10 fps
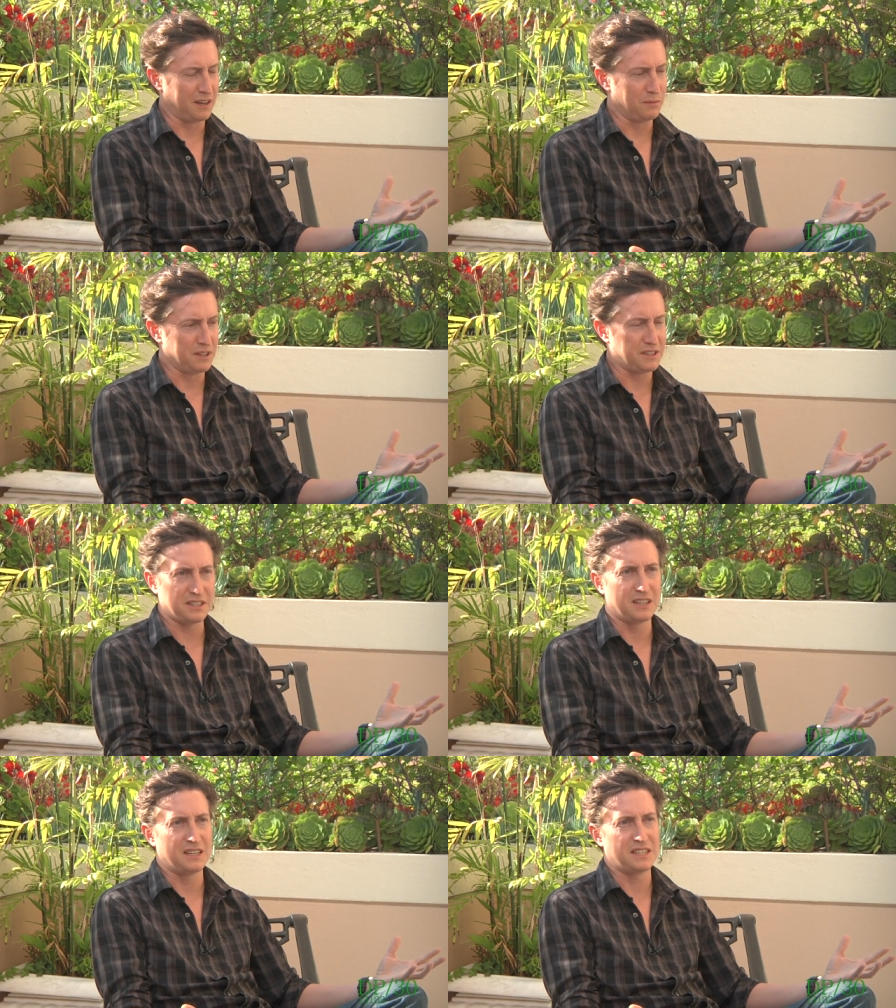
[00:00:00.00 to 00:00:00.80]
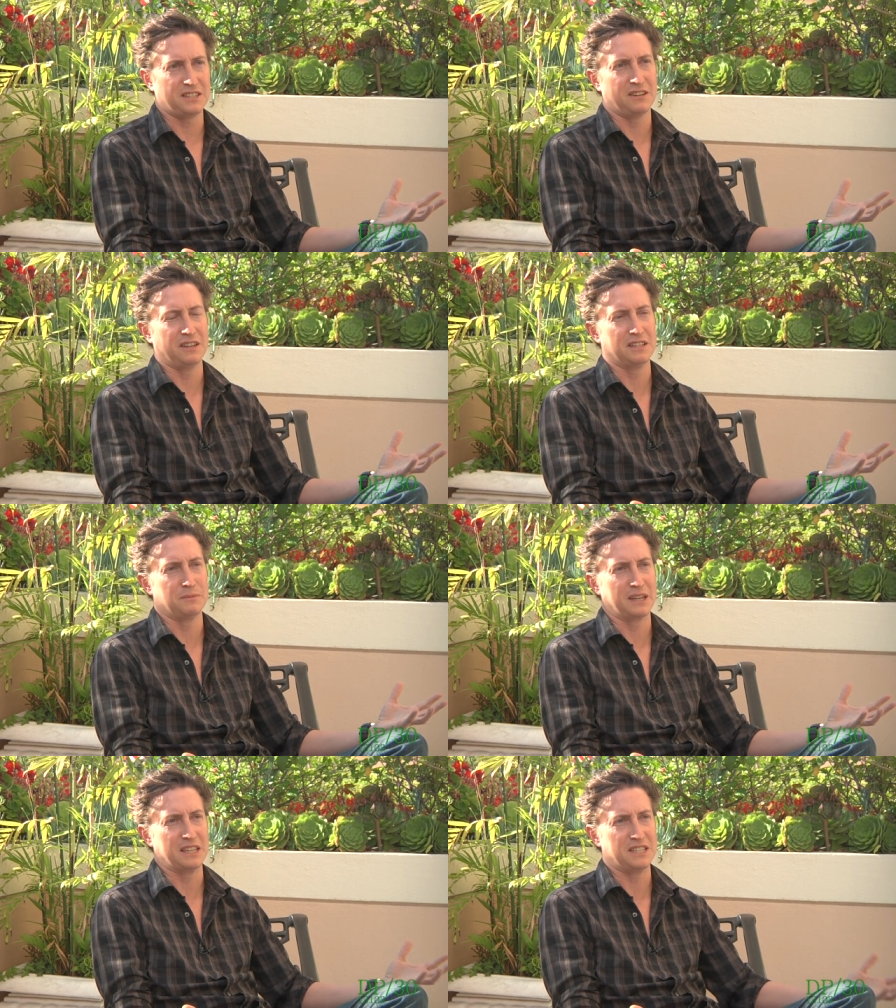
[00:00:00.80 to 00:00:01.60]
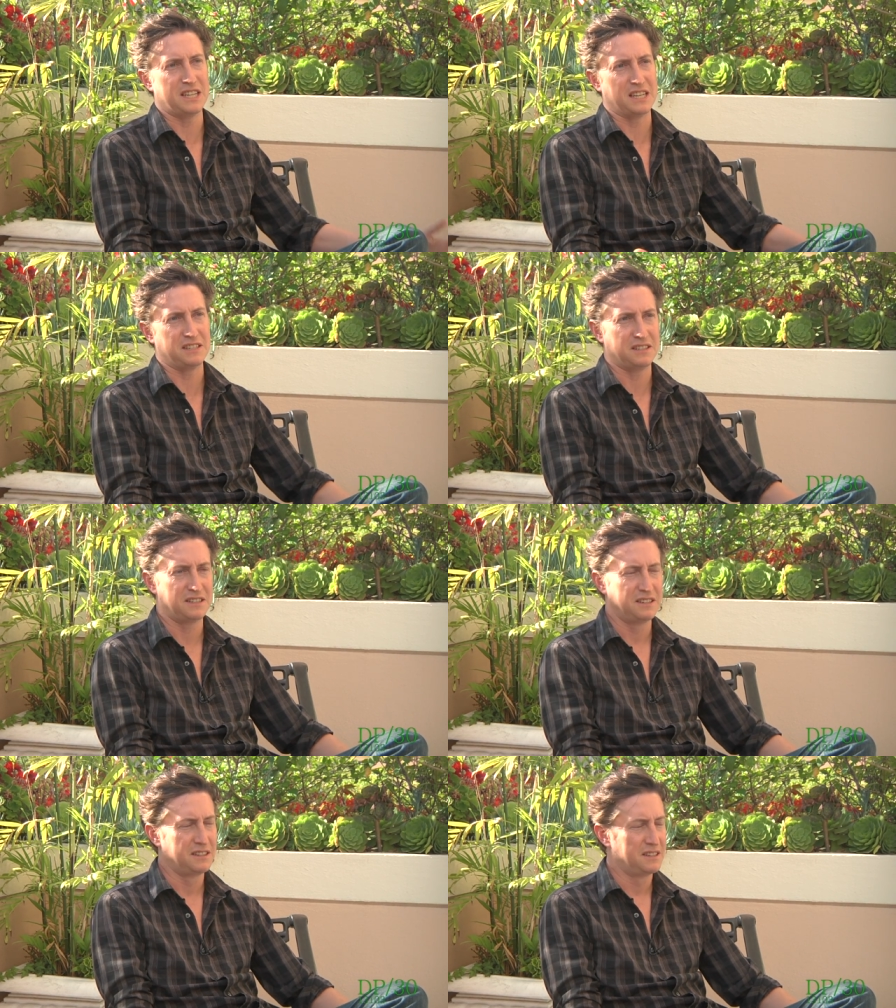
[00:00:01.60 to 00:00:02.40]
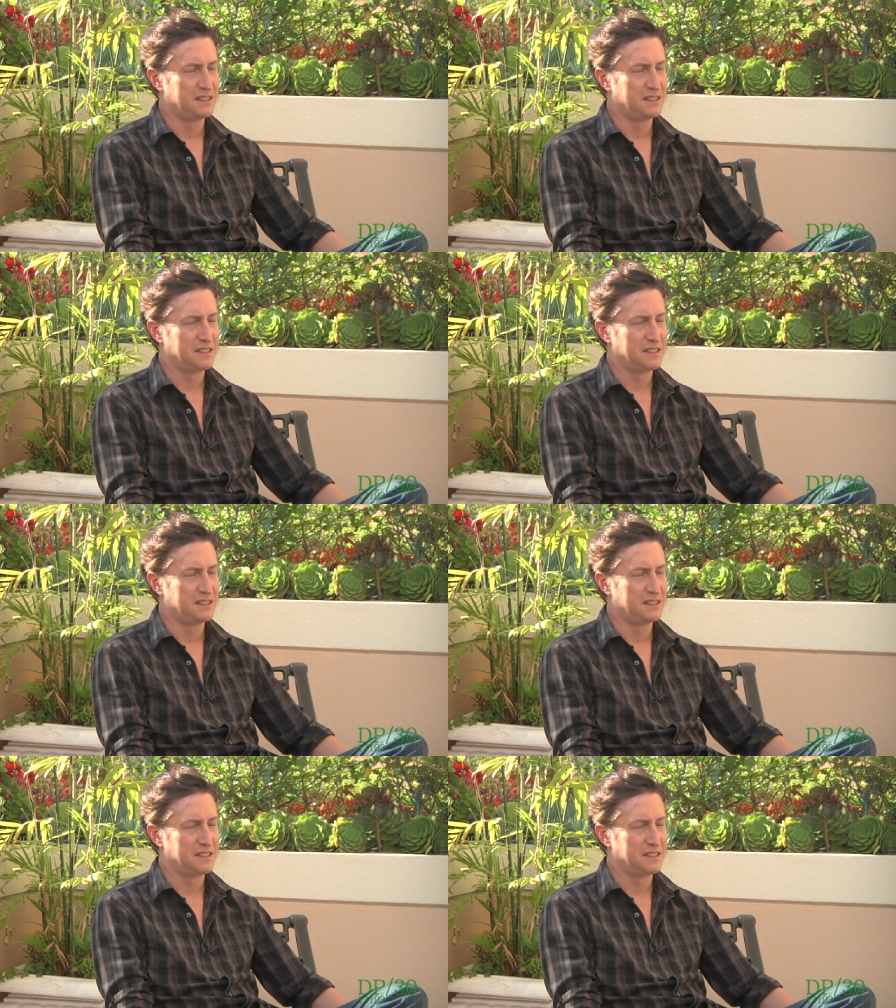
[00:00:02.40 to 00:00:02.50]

in it, but it's yeah. just unnecessary. But it doesn't make any sense. So much story.